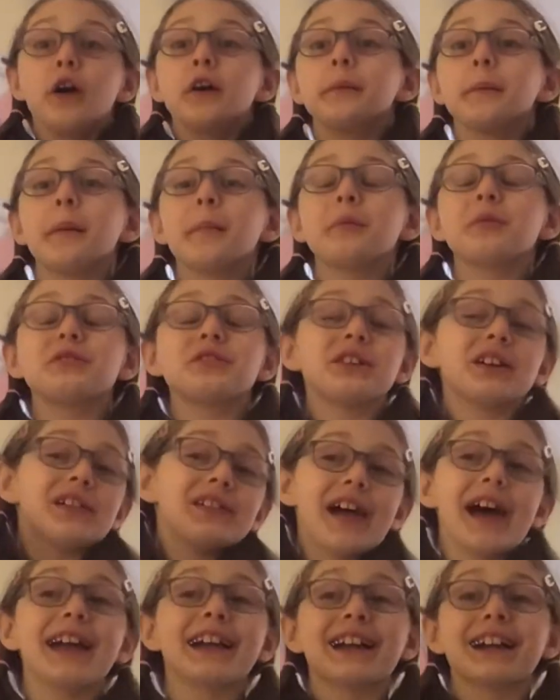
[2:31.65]
Remember to
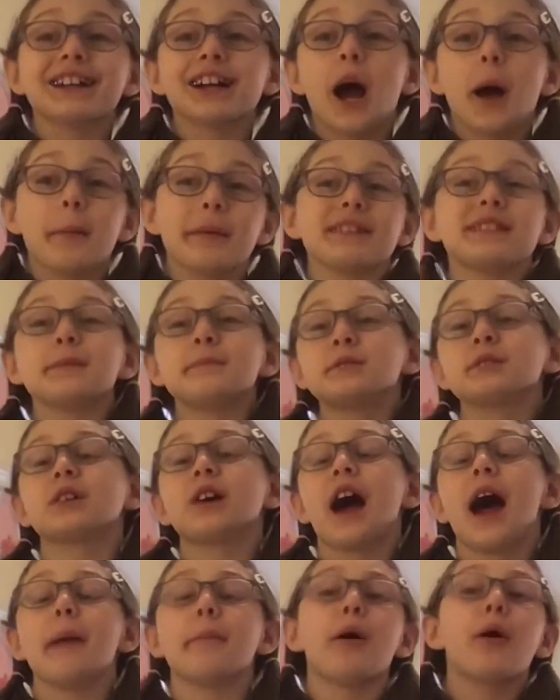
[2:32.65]
like, comment,
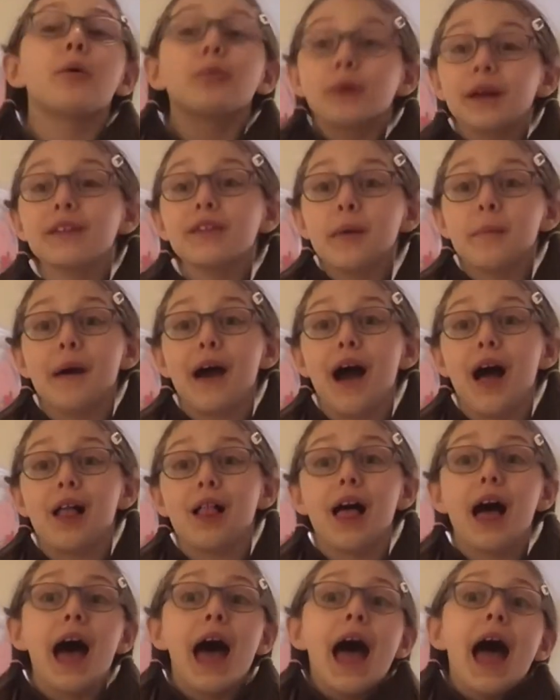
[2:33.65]
subscribe, ring the bell,